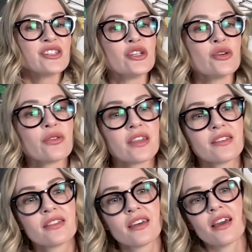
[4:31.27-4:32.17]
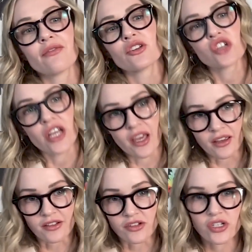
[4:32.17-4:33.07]
Do you think that they ever
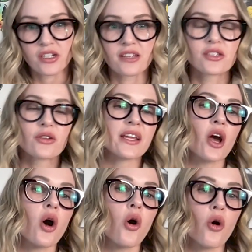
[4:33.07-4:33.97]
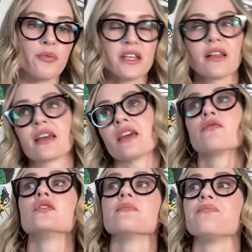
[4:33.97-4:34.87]
change? Is there any hope that, like,
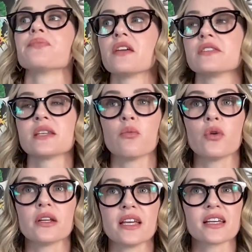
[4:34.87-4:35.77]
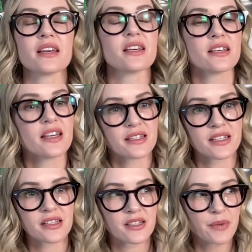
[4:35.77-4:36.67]
if someone,
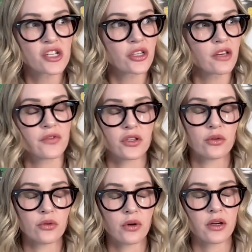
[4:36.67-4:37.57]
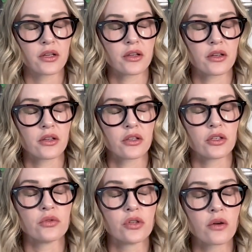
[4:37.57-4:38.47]
it's especially if you
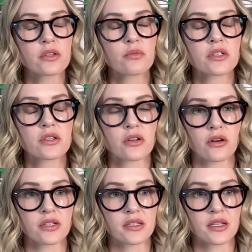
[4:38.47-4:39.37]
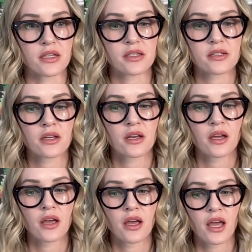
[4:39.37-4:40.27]
know someone's a narcissist
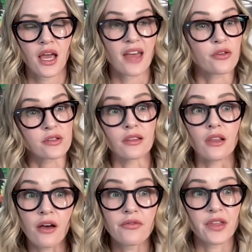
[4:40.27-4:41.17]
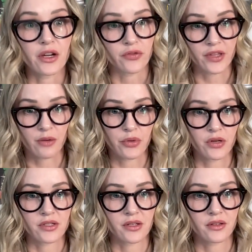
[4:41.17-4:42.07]
and there's love there for that
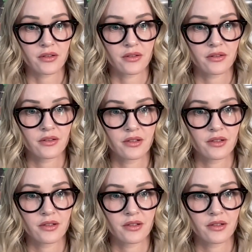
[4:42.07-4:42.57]
person?